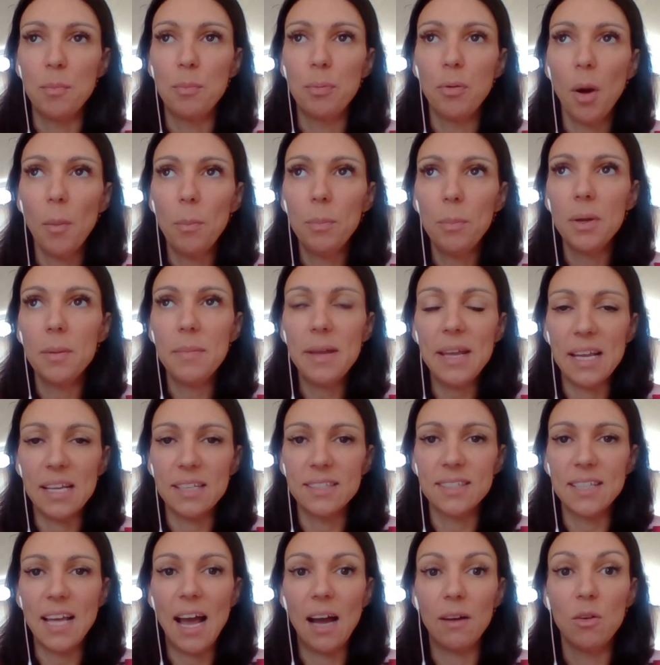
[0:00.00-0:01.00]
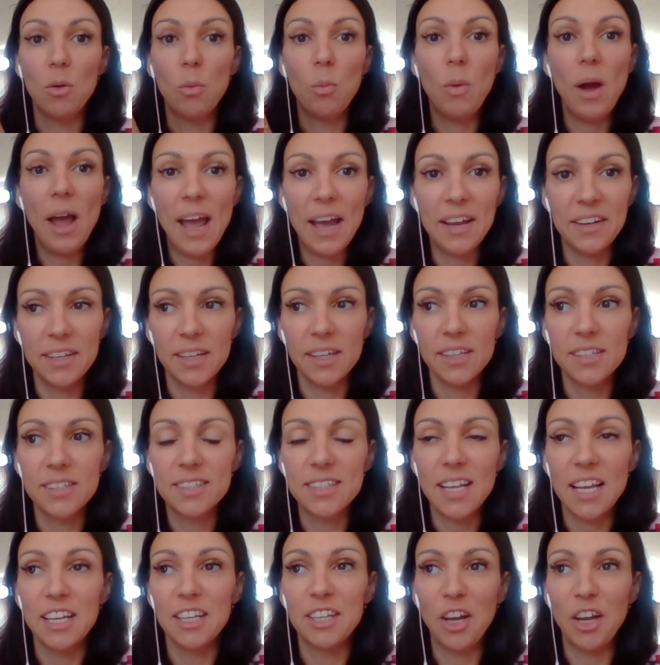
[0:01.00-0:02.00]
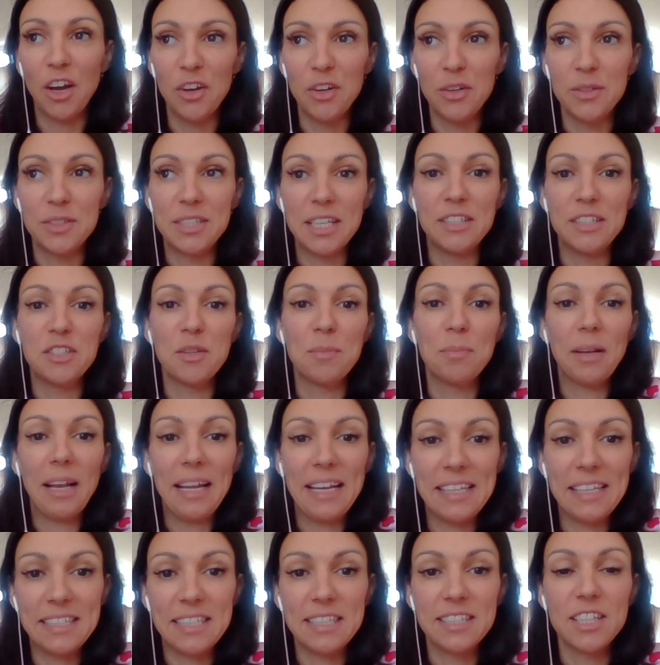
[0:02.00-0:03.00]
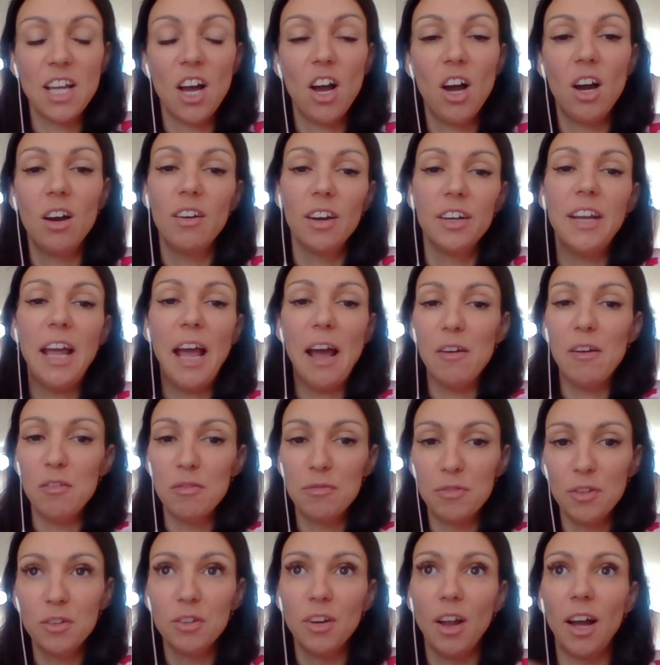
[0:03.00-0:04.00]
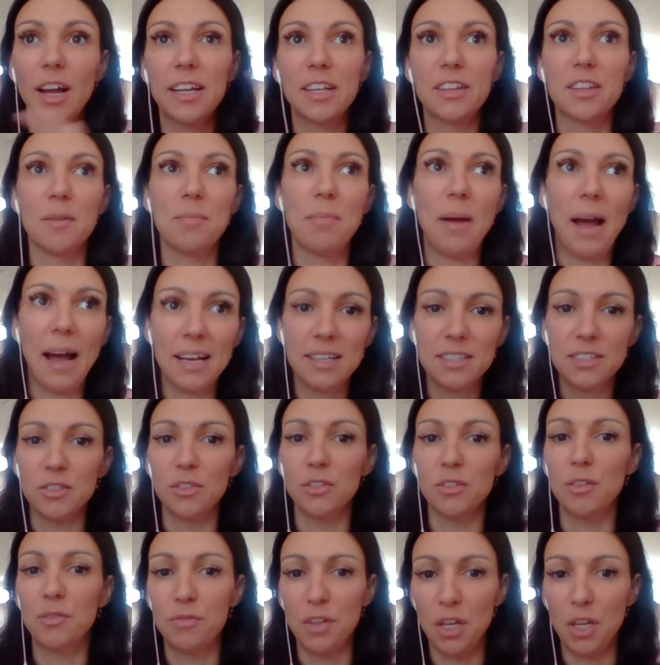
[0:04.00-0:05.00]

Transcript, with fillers: The problem is that our awareness goes into places that are unhelpful, like the past or the